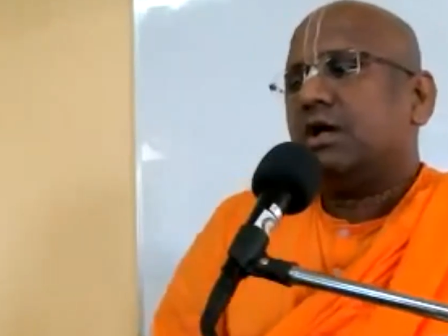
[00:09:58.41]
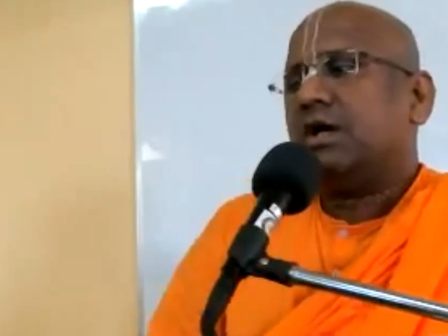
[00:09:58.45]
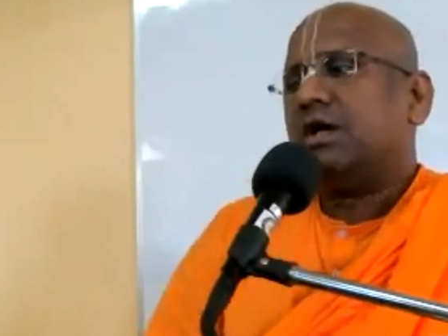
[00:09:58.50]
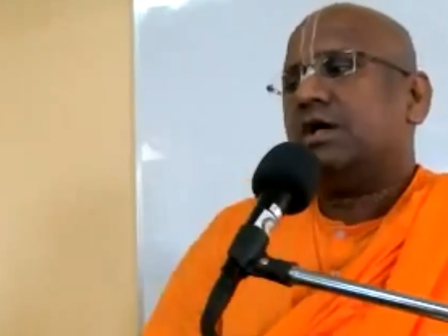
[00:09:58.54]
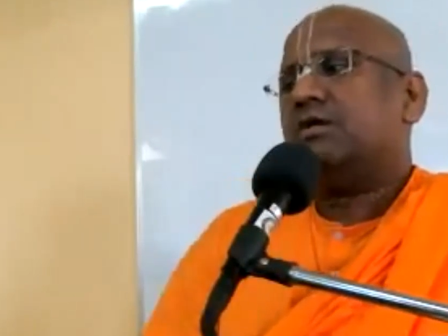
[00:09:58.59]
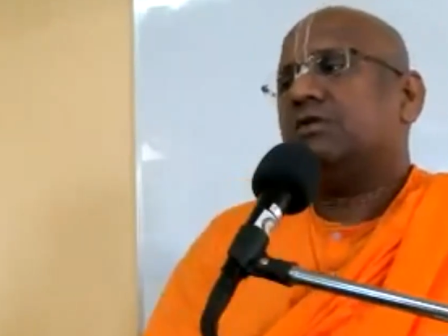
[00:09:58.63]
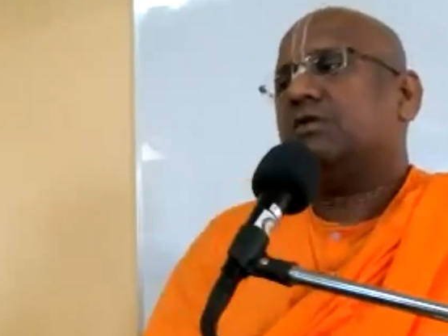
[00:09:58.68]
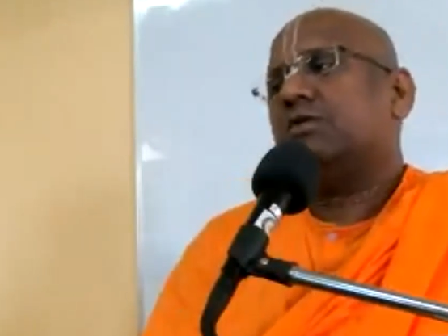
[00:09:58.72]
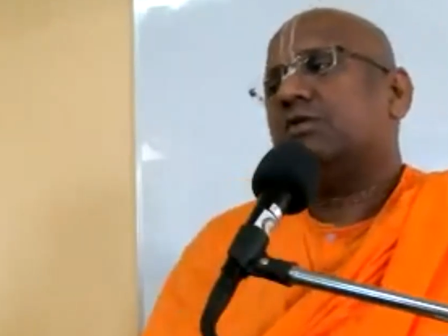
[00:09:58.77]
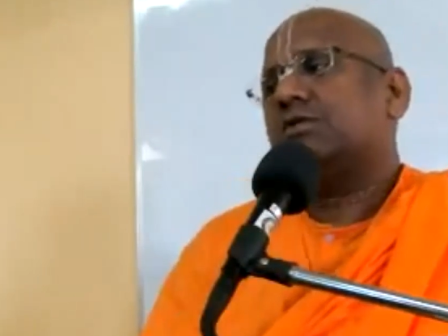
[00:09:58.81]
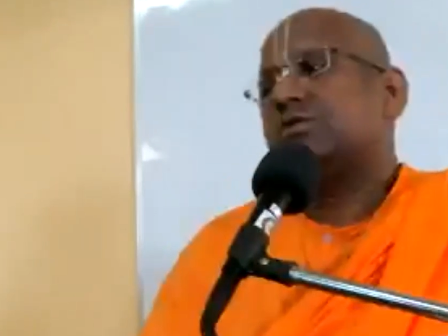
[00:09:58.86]

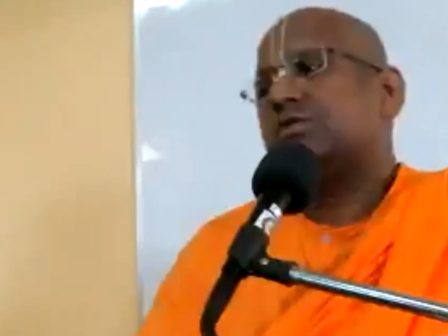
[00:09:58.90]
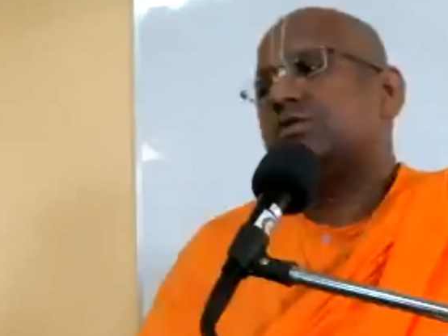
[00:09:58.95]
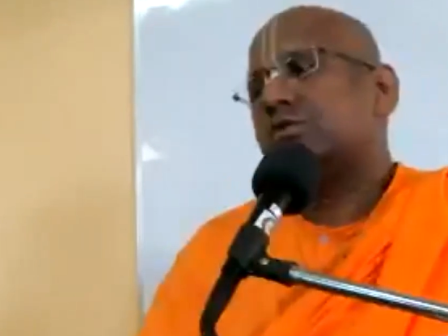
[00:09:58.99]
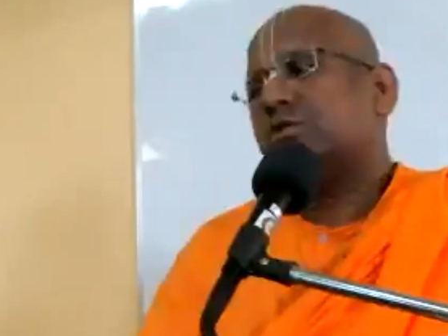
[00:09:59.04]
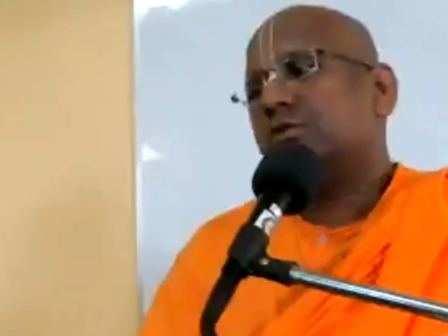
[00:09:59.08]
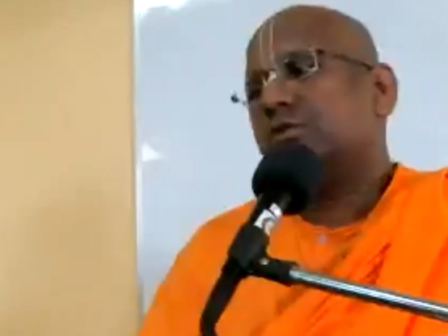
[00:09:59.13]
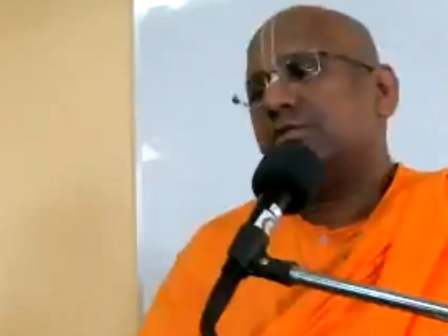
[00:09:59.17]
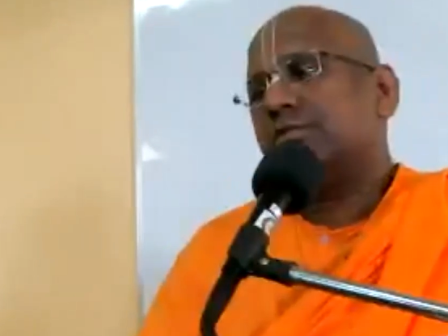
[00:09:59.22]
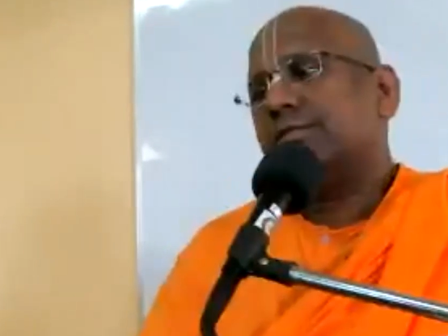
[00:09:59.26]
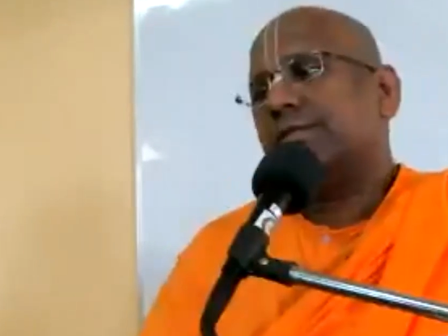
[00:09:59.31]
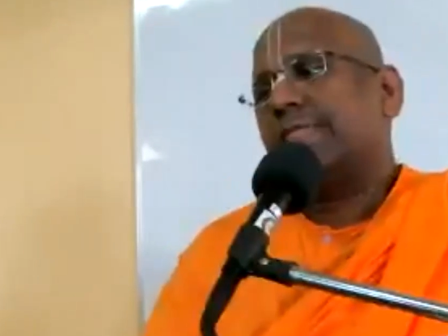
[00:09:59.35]
And
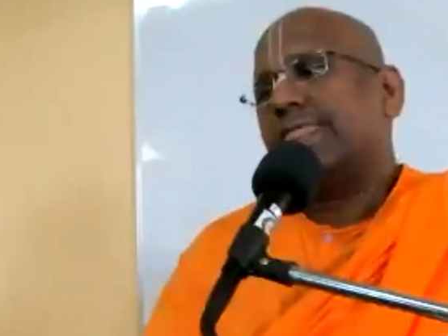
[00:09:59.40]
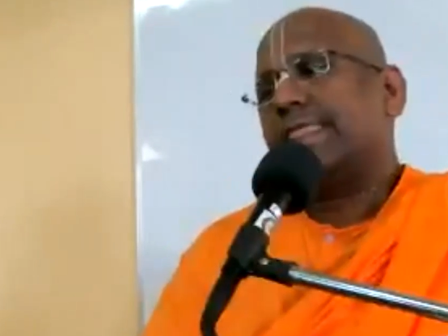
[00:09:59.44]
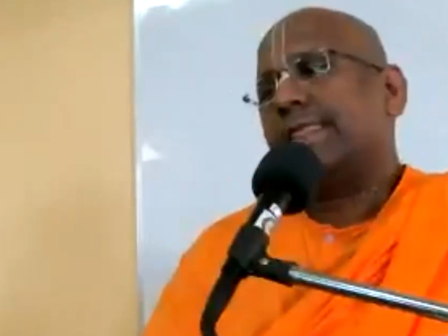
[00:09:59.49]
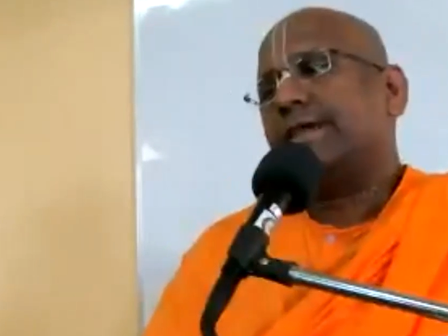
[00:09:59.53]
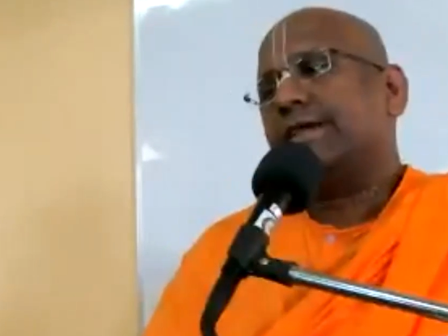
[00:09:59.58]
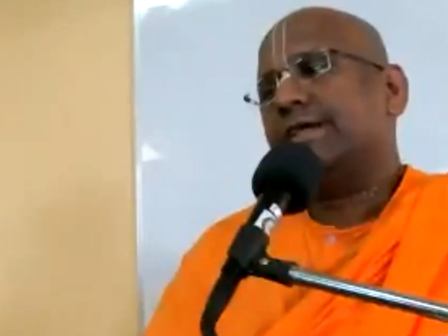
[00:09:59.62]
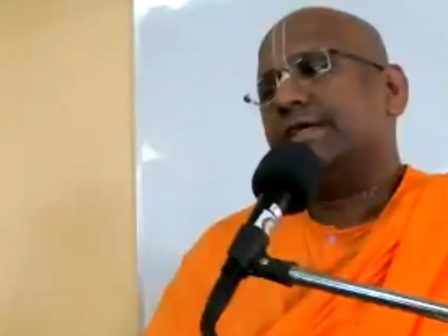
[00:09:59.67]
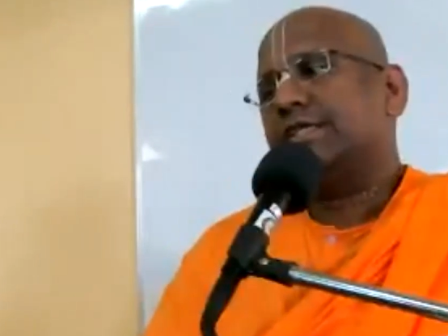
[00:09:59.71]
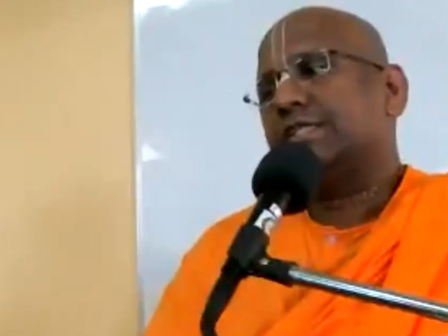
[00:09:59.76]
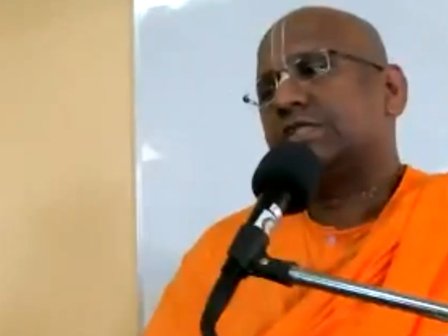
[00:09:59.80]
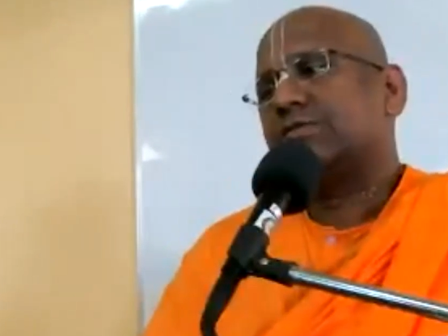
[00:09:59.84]
also
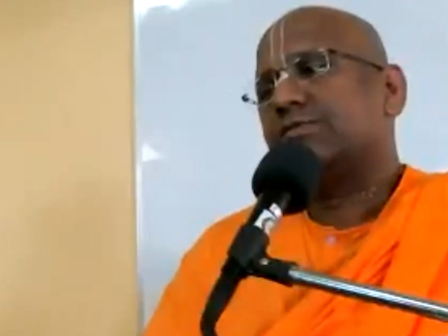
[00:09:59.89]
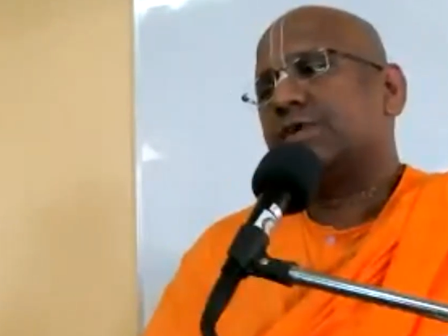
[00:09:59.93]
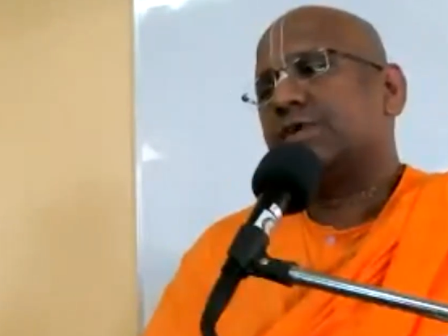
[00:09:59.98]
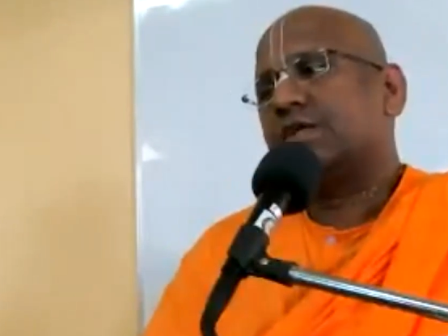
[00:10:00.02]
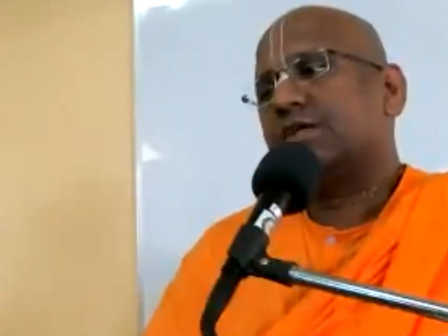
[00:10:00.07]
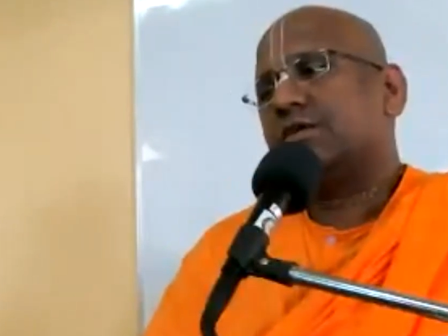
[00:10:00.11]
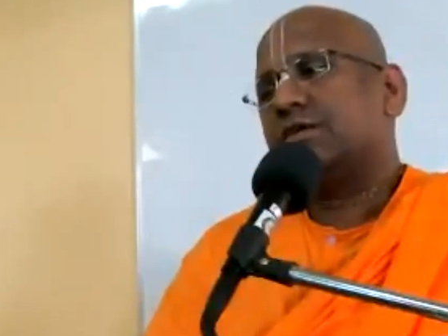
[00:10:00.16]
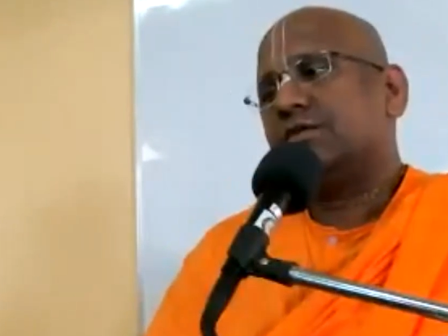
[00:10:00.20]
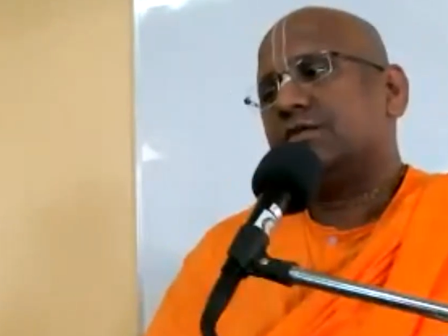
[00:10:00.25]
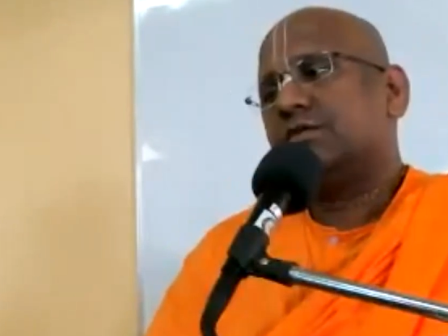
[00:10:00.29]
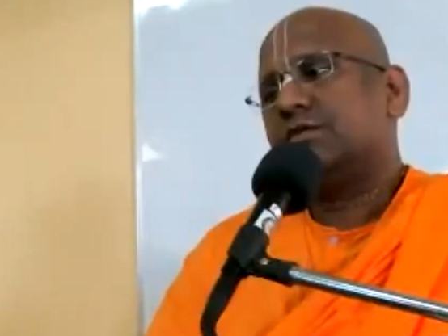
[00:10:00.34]

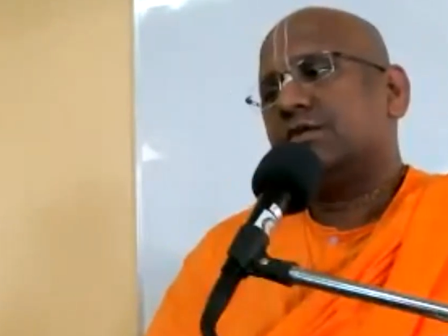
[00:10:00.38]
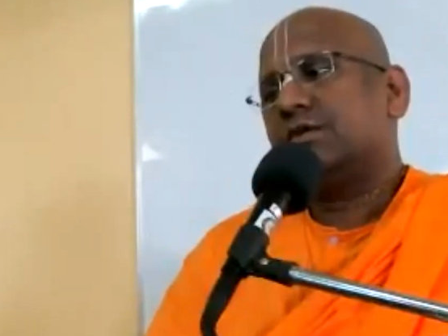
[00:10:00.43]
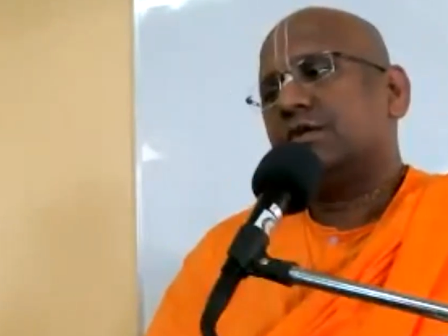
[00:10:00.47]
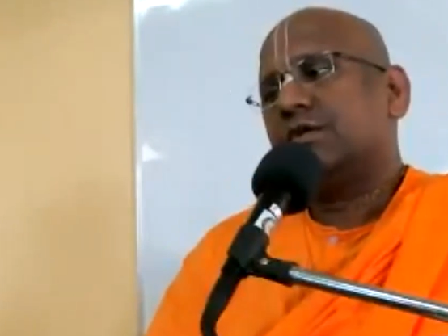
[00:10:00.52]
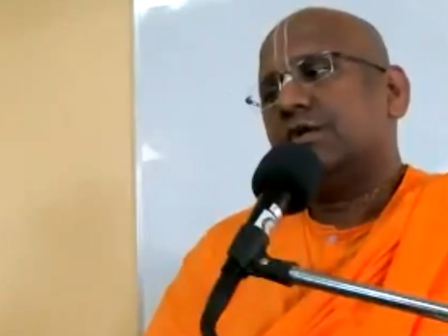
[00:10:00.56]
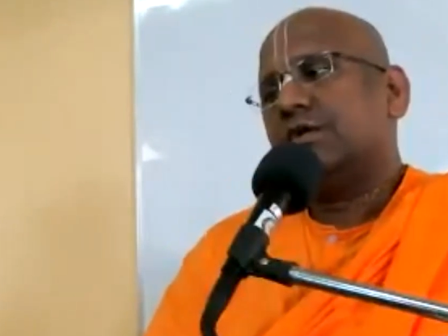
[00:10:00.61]
Ishvara,